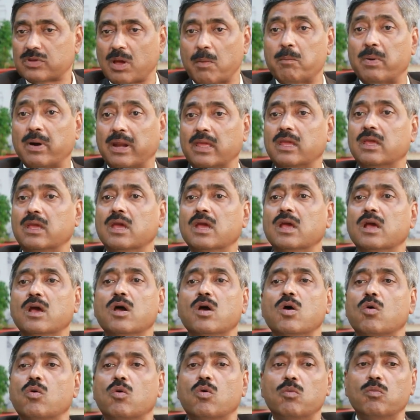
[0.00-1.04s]
somebody
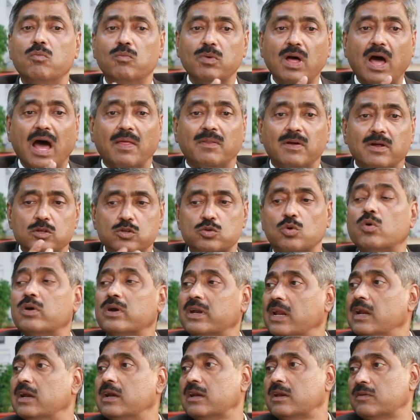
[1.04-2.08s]
whom others
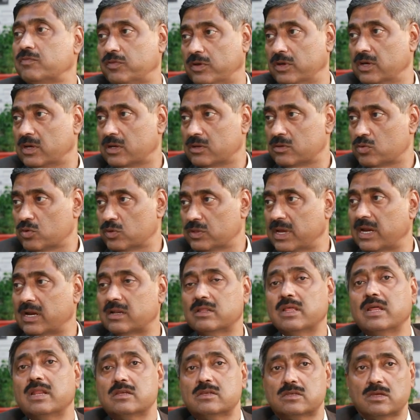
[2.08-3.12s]
don't interfere, so
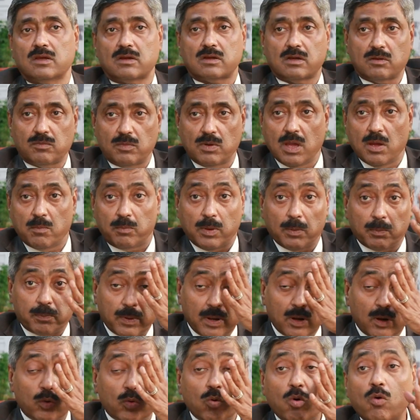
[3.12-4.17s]
that there is a
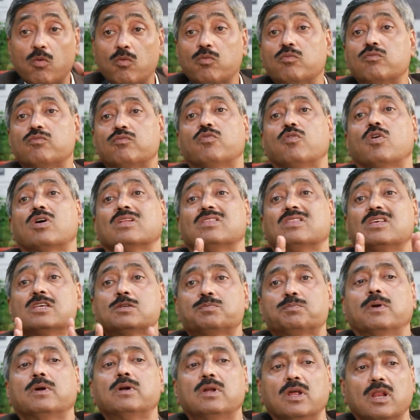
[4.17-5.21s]
people know for
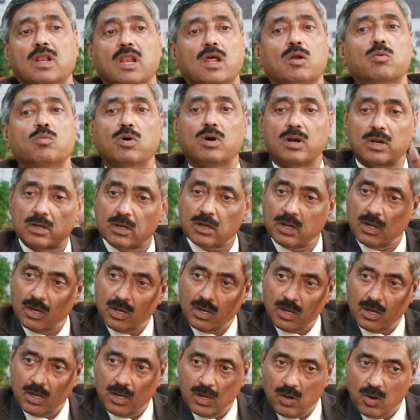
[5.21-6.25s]
this particular work
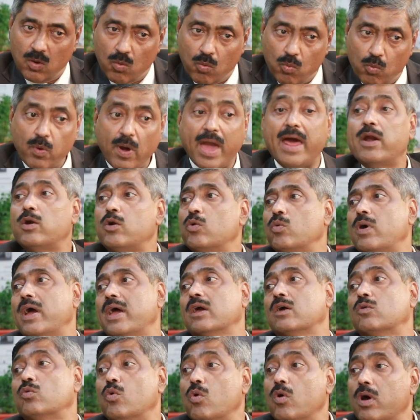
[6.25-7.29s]
where do
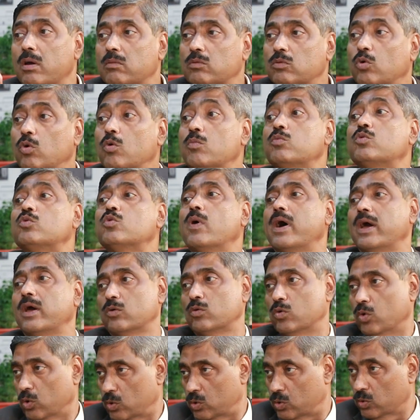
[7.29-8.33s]
I go and whom do
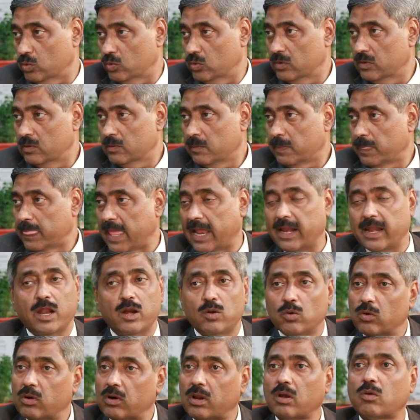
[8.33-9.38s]
I go to, and
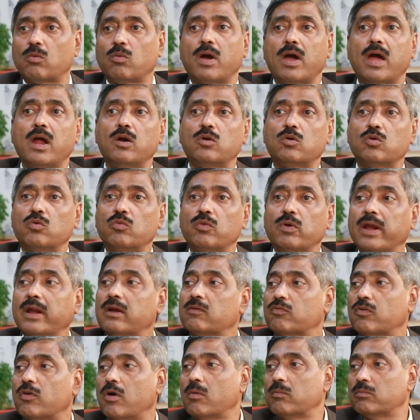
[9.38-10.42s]
I don't require to
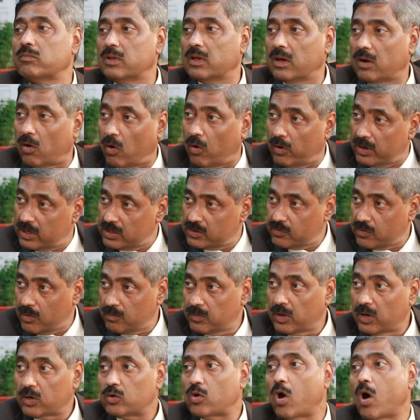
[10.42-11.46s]
wait from the orders
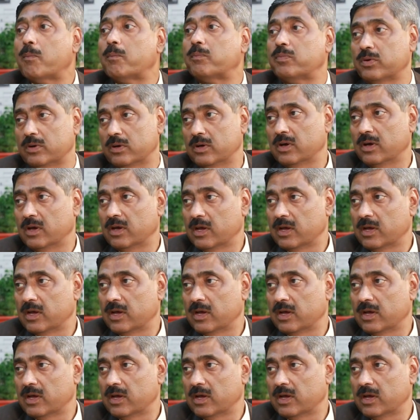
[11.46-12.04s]
from the top